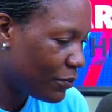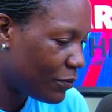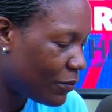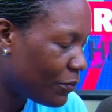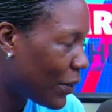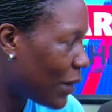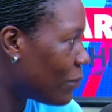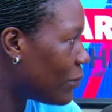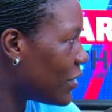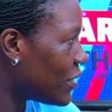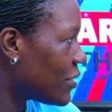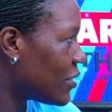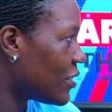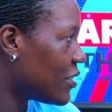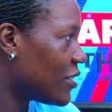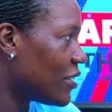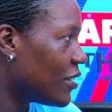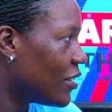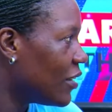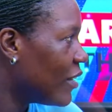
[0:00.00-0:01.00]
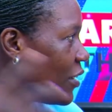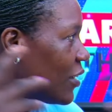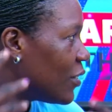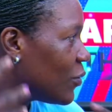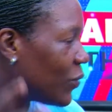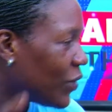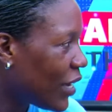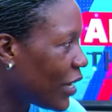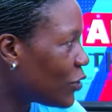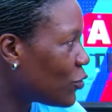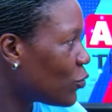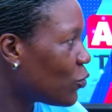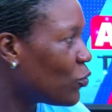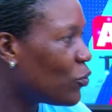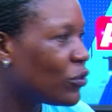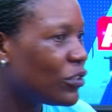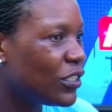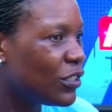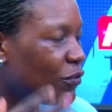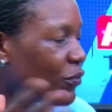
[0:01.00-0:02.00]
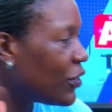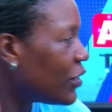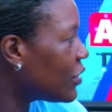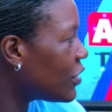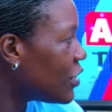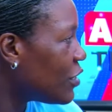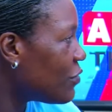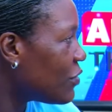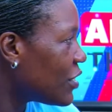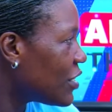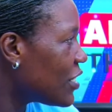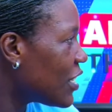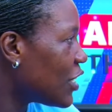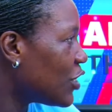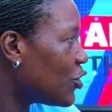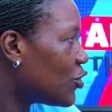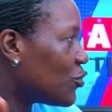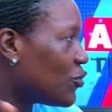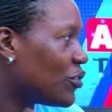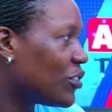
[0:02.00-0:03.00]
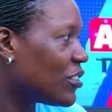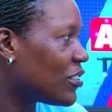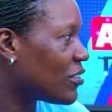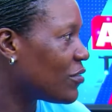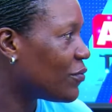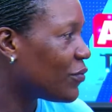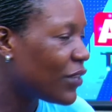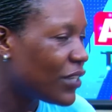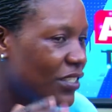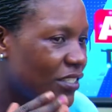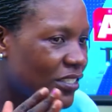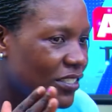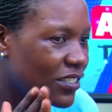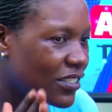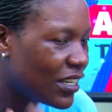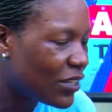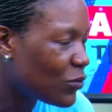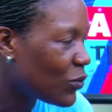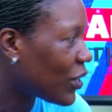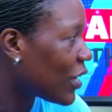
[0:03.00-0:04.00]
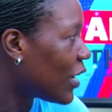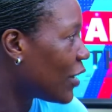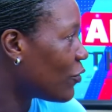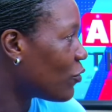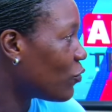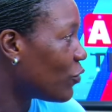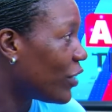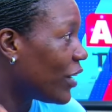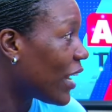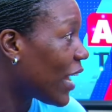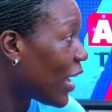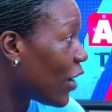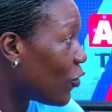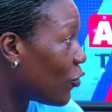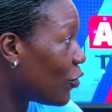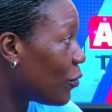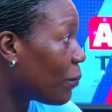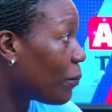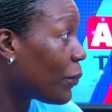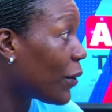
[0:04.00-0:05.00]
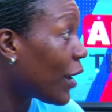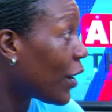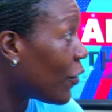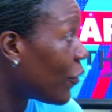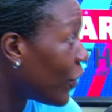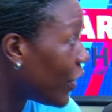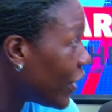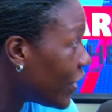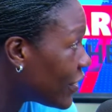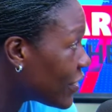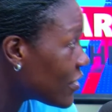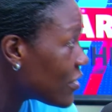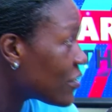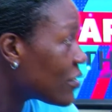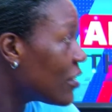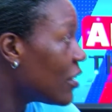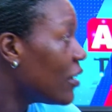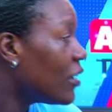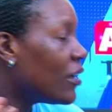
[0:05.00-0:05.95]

Publicity. We had to go different TV stations, friends that we can rely on, parents,